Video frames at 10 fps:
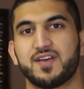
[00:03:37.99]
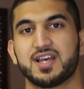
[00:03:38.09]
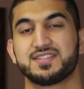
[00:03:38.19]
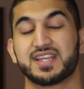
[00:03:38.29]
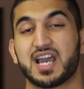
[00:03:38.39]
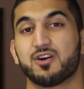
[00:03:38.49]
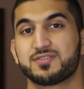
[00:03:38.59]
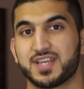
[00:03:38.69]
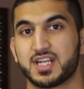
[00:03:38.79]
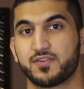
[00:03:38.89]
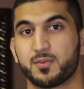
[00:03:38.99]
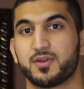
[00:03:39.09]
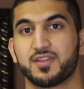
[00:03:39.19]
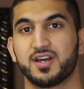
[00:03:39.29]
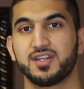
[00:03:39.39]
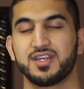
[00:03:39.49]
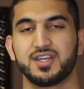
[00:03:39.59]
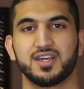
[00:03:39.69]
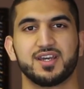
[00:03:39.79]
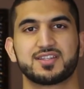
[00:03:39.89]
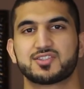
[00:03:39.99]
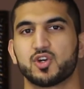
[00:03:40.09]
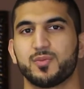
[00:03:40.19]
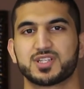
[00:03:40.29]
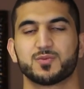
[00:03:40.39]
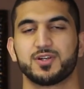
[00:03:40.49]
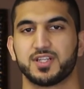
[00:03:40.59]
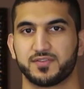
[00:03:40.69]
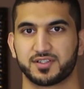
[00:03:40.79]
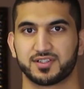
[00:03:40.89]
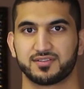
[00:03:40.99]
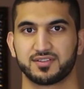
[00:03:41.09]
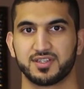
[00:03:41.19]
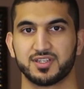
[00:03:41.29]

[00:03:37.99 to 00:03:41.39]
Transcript: fasting outside of Ramadan, it's so much more difficult.